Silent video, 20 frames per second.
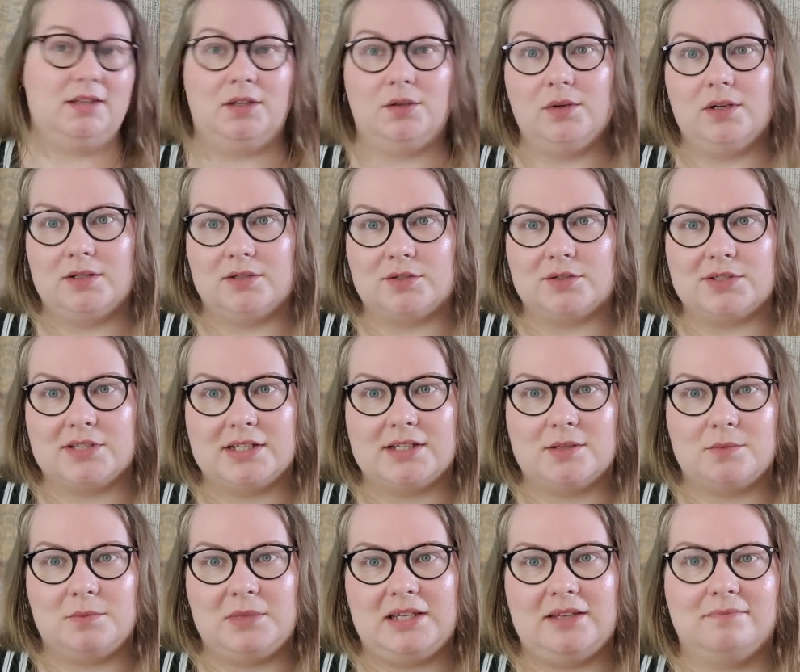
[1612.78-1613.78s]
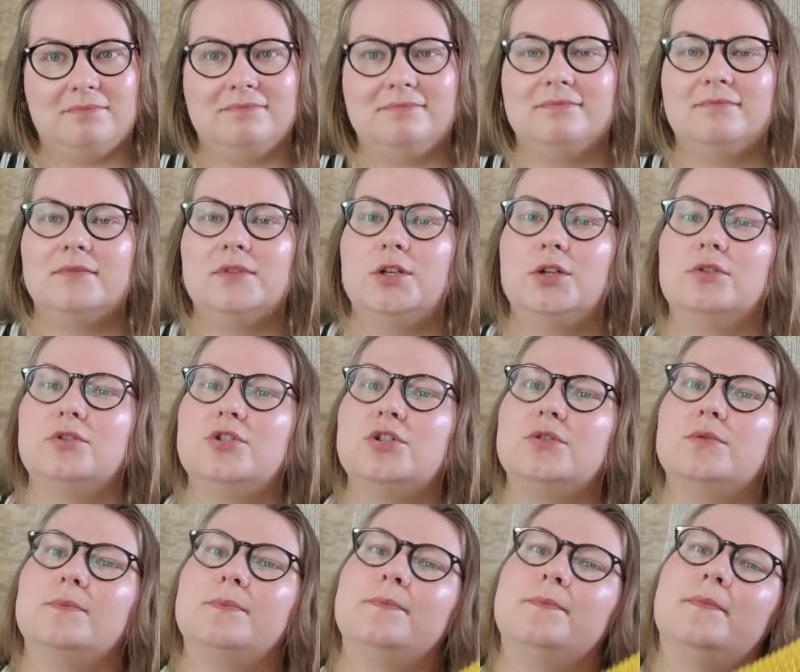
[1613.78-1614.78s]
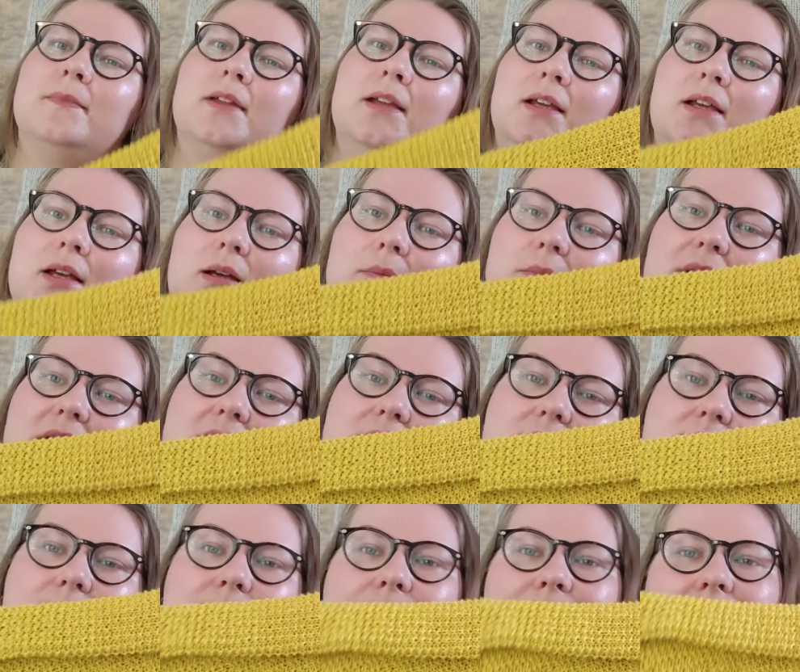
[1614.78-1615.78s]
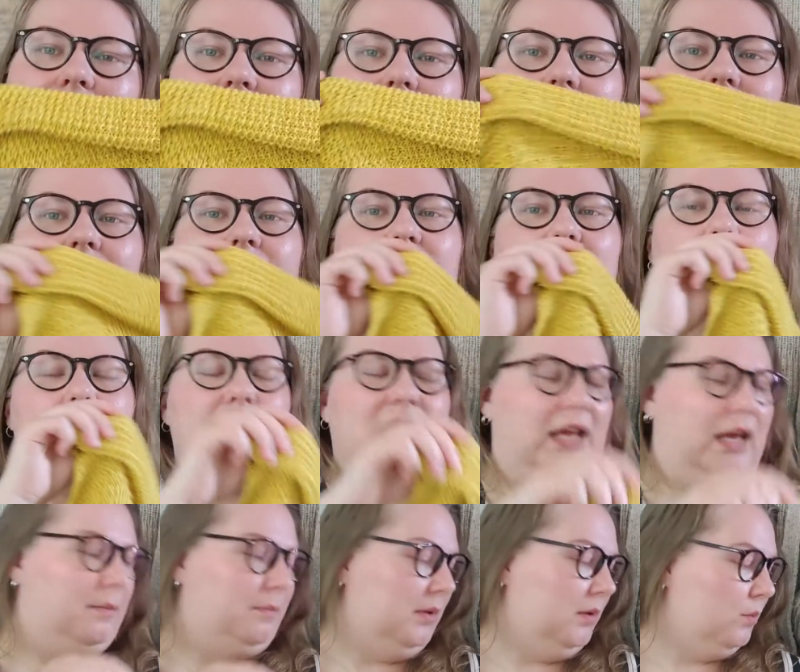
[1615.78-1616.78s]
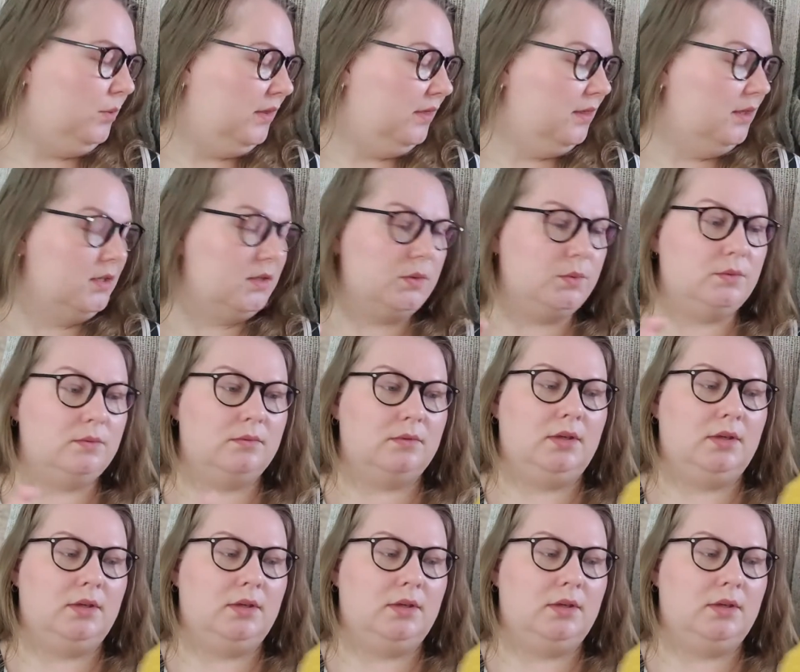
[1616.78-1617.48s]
You understand, don't you? Yes, very happy with this.